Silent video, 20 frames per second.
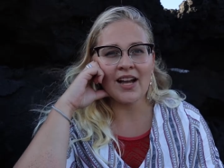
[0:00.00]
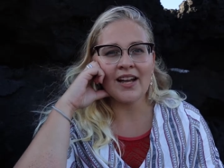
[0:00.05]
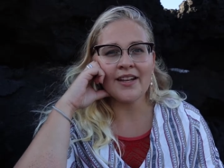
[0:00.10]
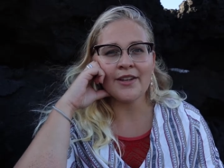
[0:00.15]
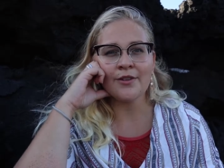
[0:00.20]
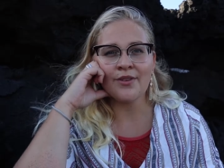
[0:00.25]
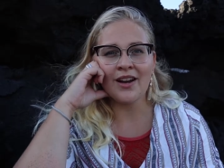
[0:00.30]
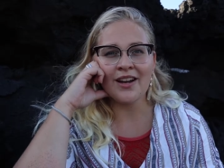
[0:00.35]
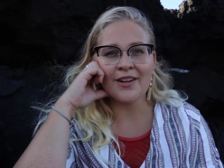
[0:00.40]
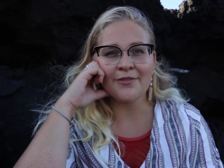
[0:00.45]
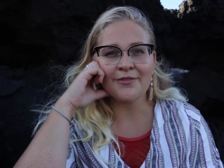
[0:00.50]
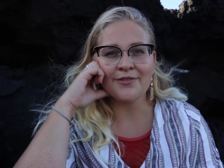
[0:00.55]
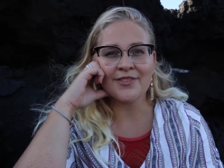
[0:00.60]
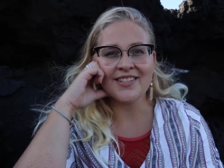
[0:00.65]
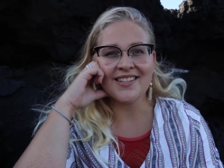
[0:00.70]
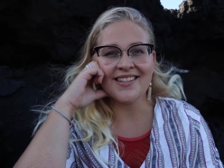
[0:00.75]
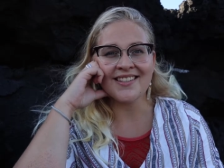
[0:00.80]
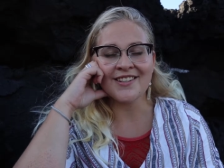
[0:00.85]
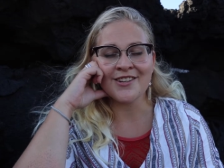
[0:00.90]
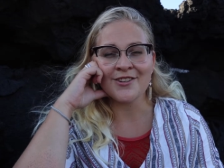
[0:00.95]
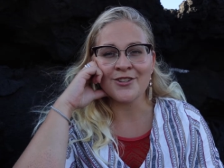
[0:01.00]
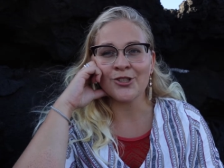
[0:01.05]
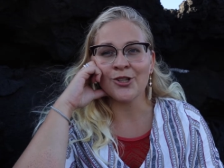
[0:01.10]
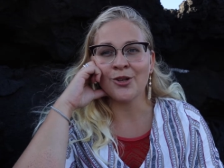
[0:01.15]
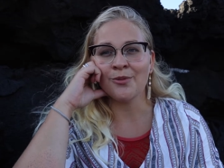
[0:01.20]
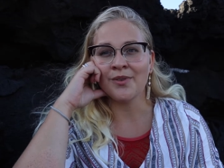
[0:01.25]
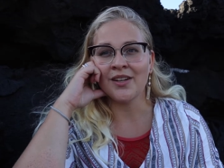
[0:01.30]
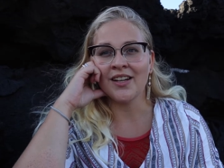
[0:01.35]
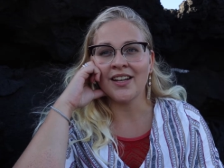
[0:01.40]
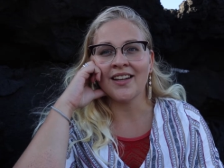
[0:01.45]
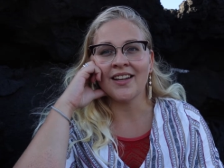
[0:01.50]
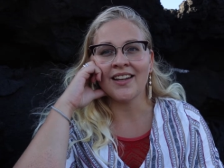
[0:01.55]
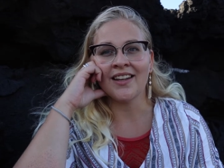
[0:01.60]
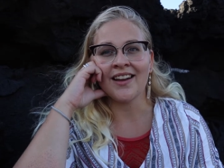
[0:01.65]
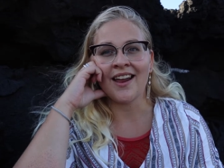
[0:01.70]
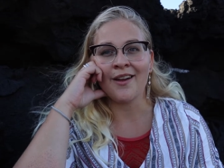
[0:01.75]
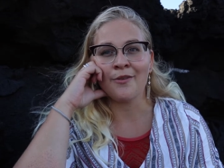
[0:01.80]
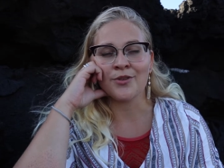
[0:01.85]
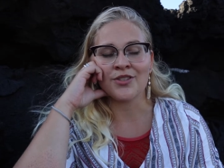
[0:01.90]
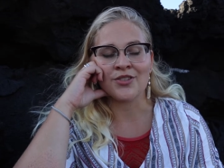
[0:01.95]
I arrived in Germany
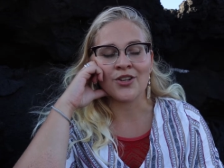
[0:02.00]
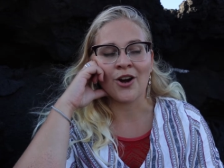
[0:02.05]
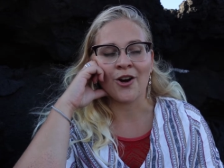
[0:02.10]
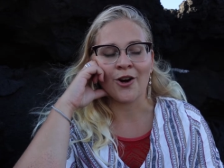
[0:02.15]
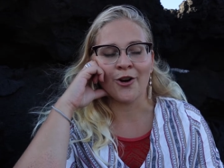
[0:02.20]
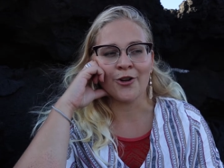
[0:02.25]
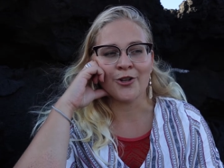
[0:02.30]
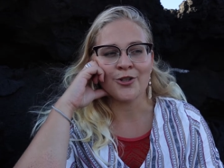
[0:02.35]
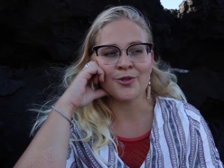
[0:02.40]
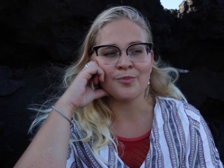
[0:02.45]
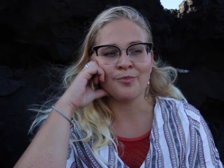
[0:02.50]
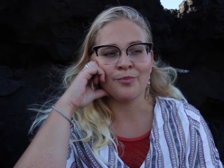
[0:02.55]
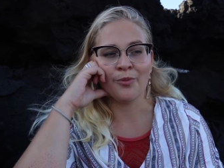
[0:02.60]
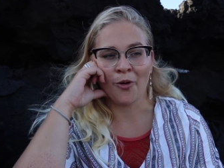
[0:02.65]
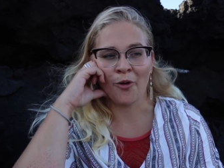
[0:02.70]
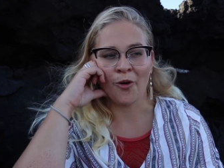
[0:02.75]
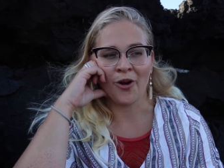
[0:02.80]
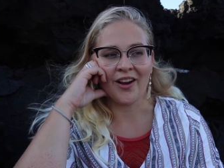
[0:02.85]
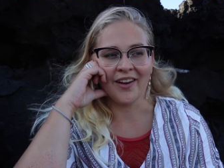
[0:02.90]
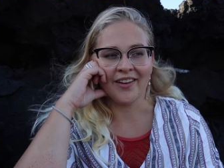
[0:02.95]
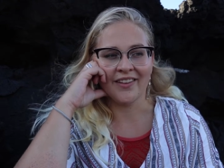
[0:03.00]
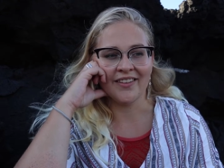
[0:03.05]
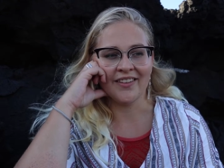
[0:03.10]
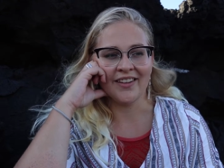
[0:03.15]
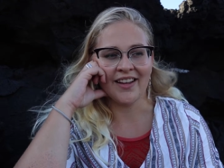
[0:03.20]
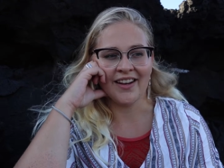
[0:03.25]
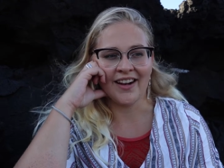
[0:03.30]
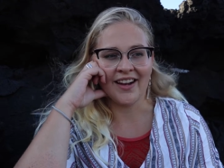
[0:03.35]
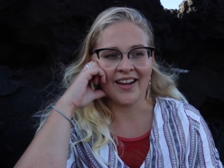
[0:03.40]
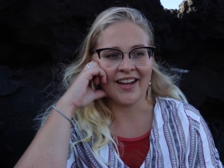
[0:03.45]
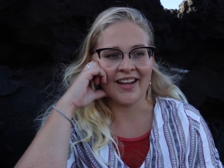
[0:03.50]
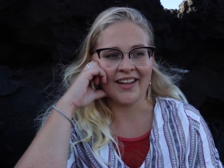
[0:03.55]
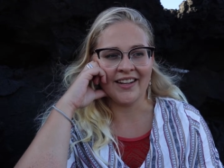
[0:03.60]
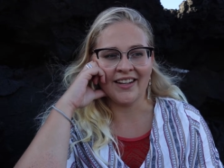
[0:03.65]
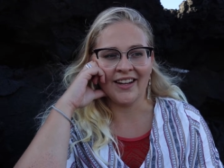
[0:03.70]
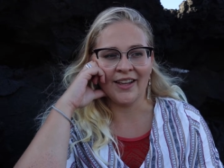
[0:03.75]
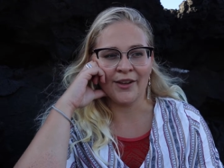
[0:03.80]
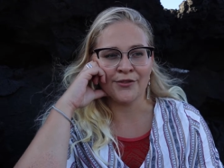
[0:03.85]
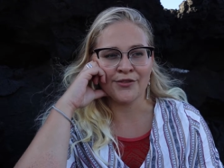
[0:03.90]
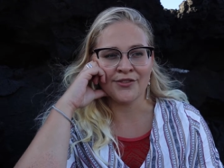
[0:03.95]
and I was heartbroken that I had
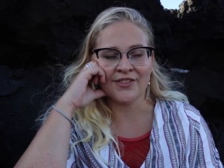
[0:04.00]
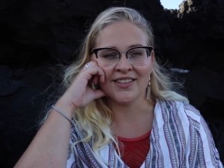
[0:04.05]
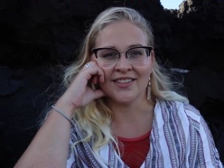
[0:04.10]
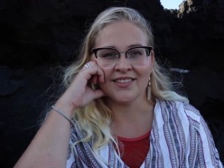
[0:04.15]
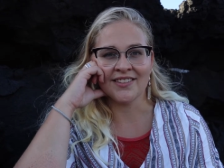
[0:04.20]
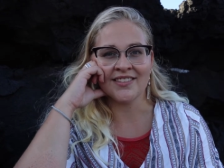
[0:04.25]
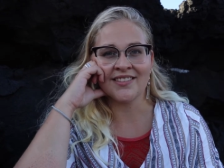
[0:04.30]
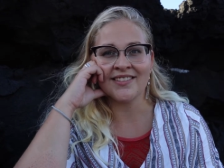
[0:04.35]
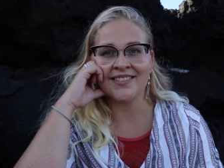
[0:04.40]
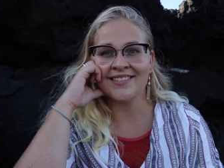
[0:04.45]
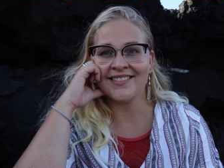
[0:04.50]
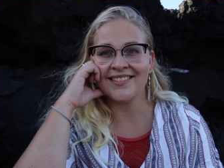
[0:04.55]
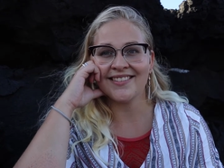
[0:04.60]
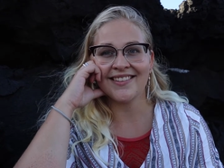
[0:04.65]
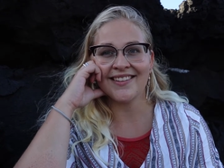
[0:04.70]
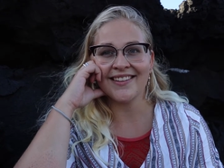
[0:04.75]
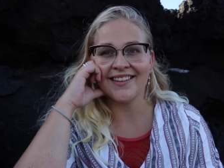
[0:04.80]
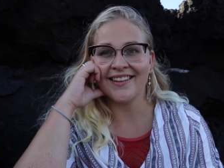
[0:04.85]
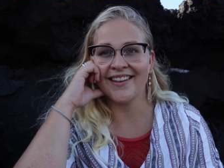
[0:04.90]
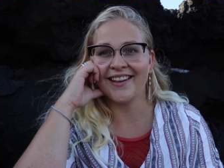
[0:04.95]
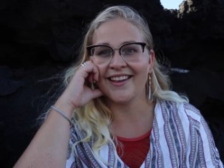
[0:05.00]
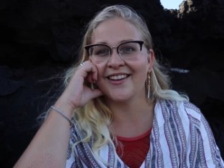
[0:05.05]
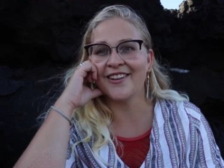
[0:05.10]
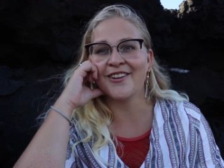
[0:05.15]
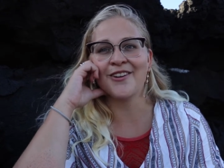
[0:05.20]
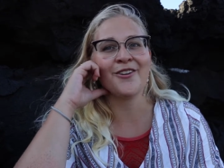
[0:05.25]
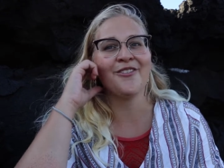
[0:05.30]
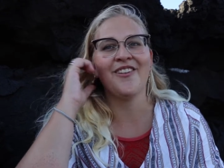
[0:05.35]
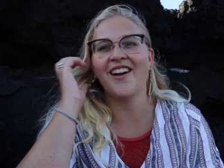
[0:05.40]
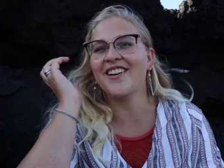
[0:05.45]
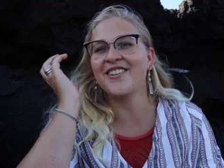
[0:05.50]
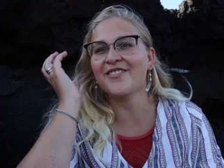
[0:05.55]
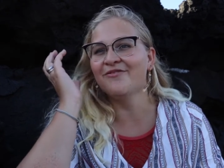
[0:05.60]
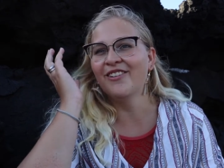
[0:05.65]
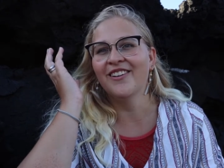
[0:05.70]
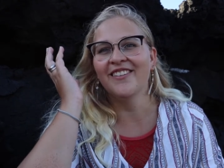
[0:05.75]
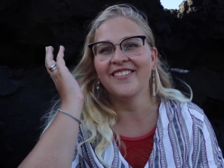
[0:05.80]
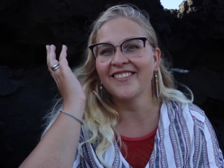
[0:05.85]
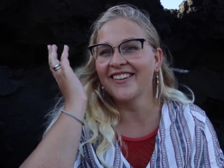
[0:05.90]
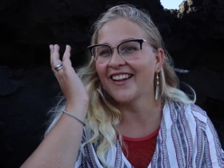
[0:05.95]
left this
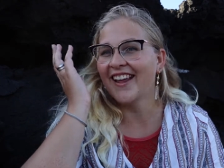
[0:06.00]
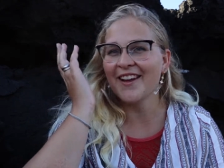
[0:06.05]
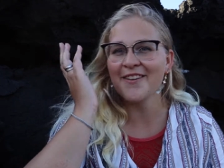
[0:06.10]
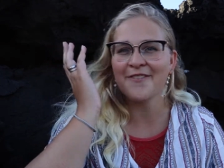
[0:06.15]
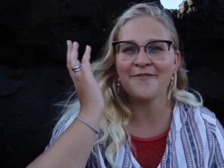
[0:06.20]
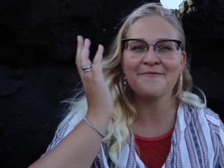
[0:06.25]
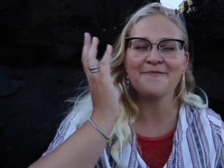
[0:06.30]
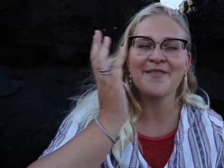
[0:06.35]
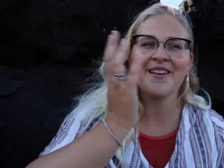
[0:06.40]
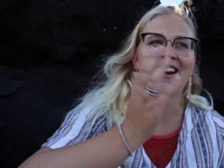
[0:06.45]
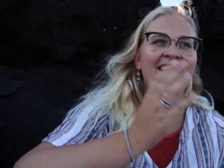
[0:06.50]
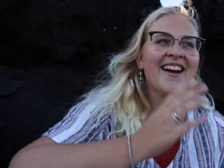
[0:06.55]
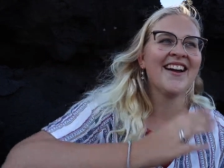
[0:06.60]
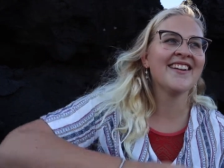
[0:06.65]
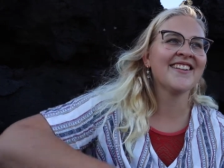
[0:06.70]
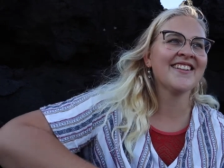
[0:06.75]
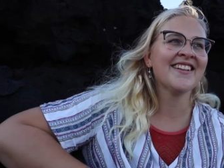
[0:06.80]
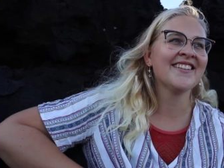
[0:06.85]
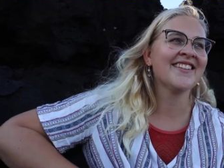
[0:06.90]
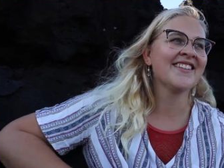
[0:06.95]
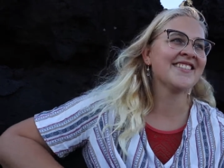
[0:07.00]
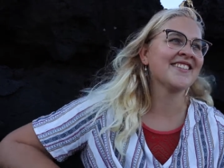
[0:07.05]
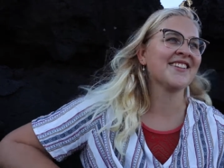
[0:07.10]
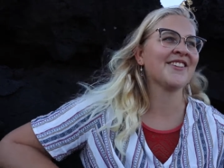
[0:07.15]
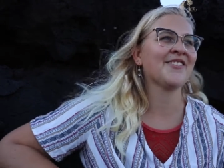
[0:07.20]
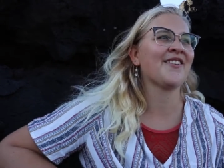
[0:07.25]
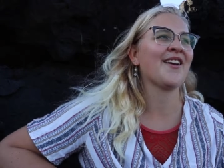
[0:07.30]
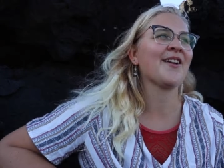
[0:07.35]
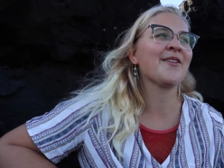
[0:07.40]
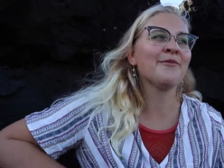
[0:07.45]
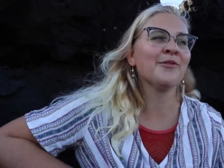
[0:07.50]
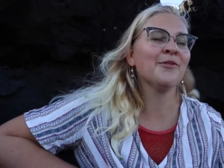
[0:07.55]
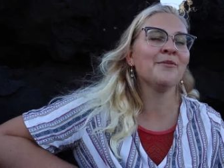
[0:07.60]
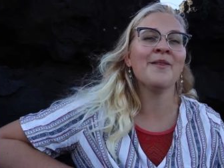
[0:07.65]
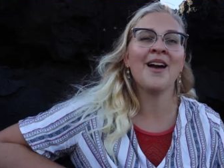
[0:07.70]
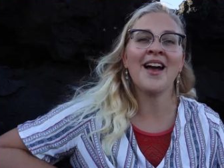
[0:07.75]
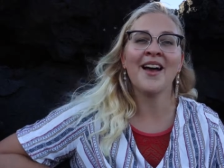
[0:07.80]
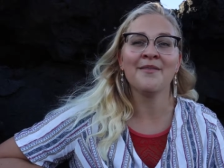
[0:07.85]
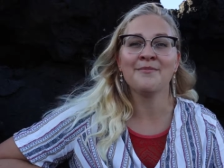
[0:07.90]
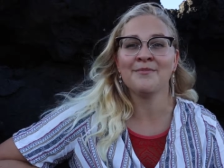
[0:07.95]
incredible life behind and this incredible
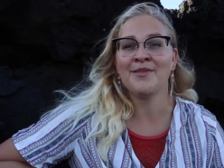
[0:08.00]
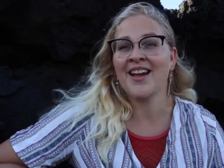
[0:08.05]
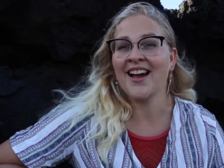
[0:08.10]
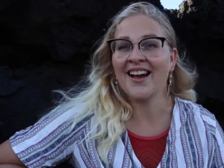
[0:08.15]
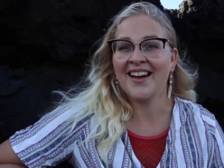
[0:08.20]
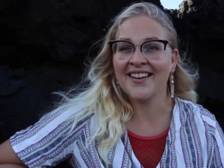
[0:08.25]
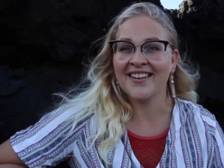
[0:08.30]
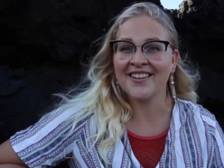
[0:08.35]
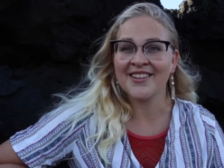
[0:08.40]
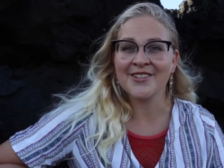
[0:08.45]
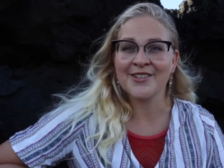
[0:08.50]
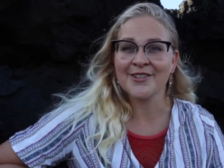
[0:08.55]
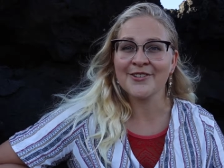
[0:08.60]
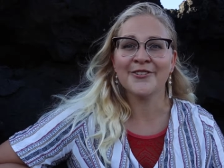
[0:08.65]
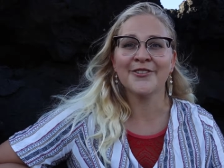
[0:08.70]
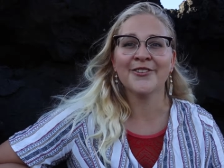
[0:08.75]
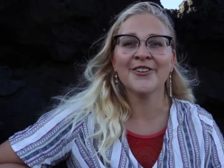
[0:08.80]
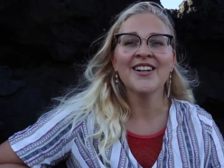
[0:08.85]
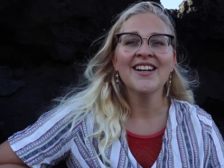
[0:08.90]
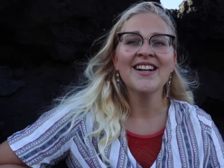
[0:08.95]
man behind too.